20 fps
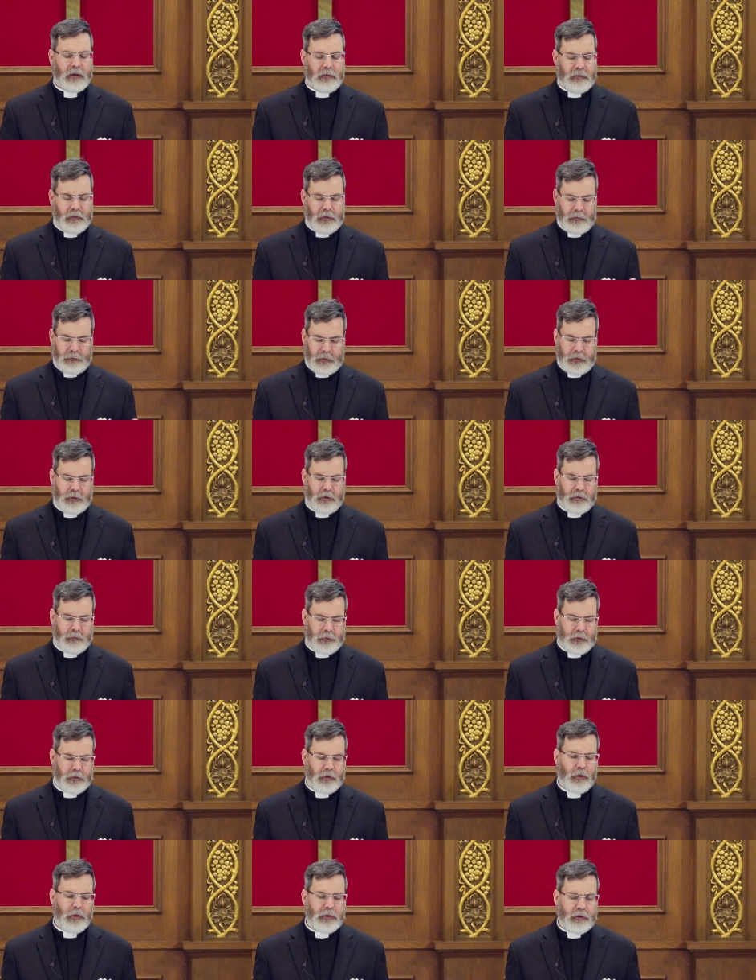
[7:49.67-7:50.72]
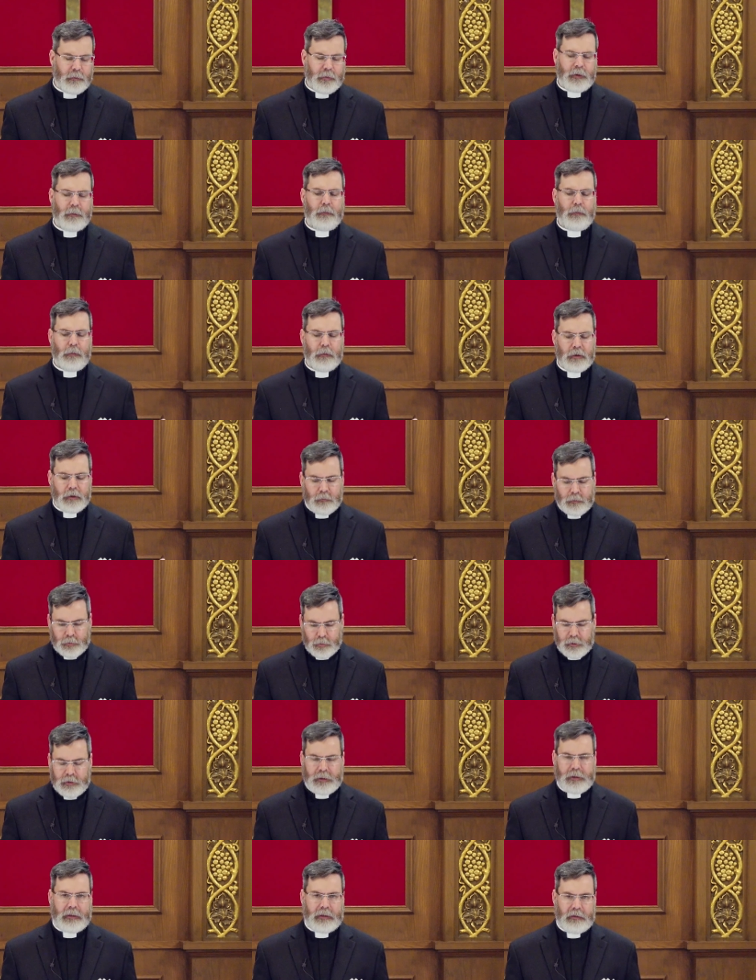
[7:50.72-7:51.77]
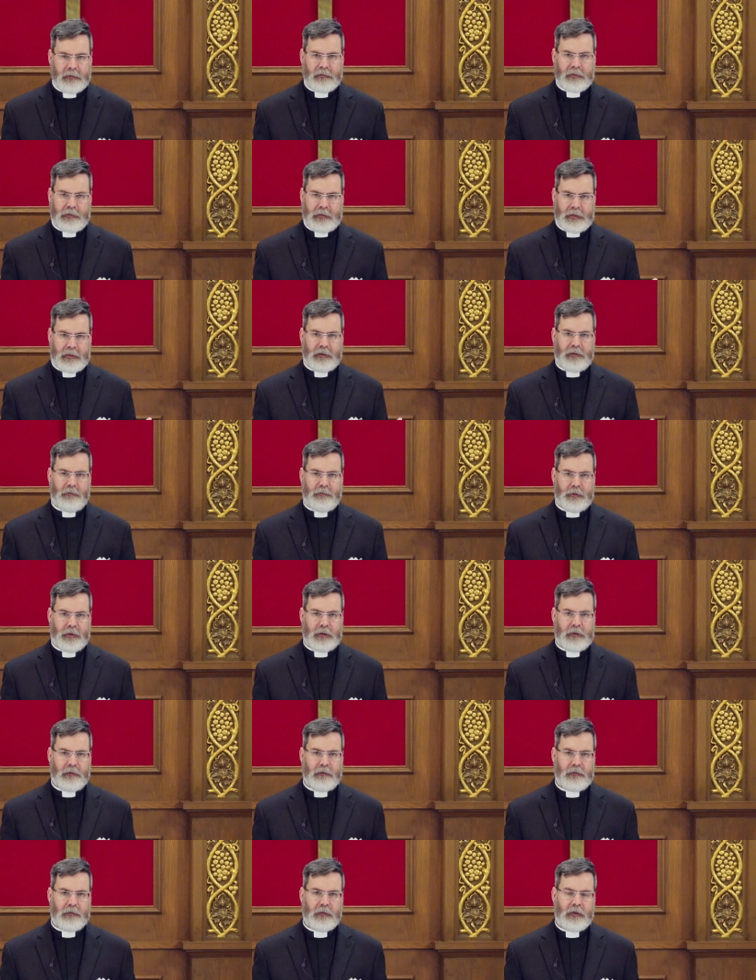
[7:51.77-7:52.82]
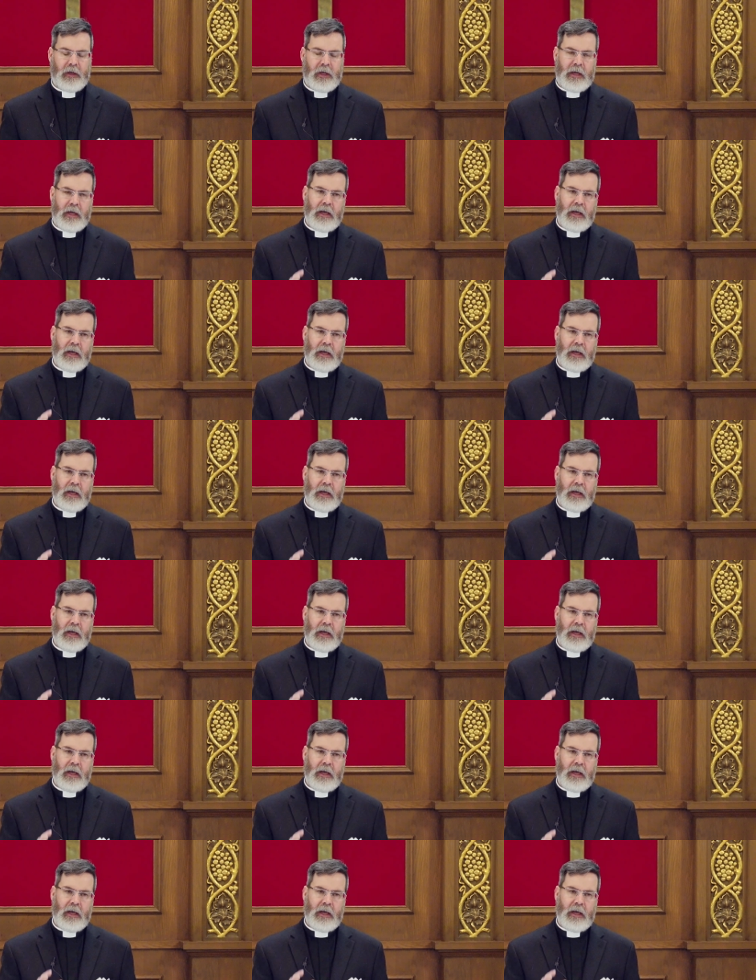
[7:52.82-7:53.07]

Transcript: they're going to be pretty easily convinced.